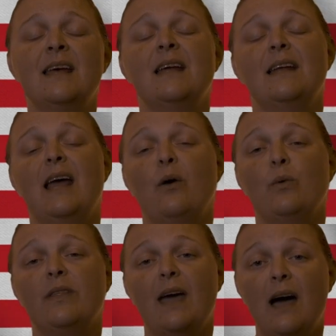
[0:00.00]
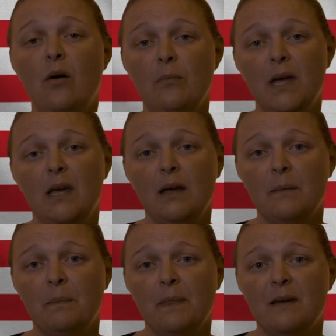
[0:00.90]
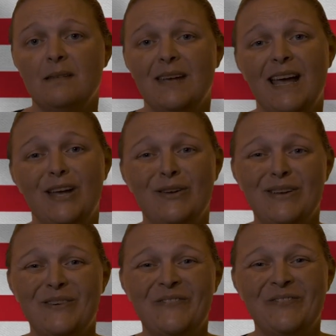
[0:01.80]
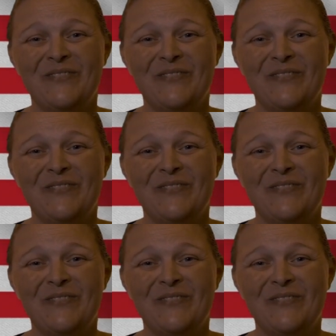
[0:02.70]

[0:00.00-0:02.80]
Now without me, see how you do.